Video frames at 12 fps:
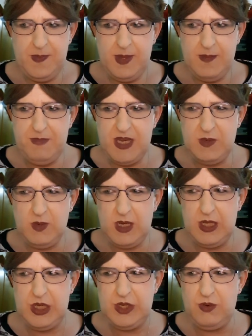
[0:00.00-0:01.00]
The best way I
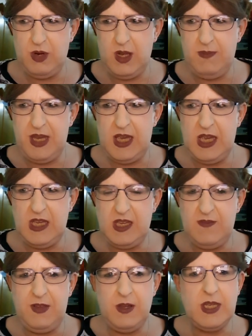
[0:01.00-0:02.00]
can describe it is
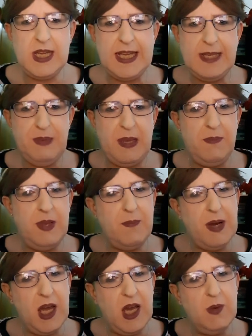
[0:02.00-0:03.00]
it feels like it's been
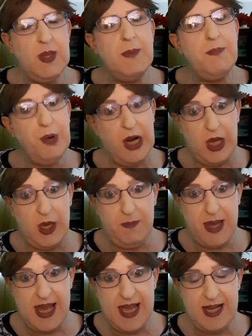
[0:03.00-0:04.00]
applied with a Brillo
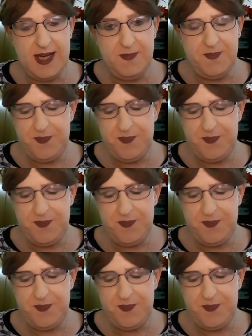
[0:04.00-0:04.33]
pad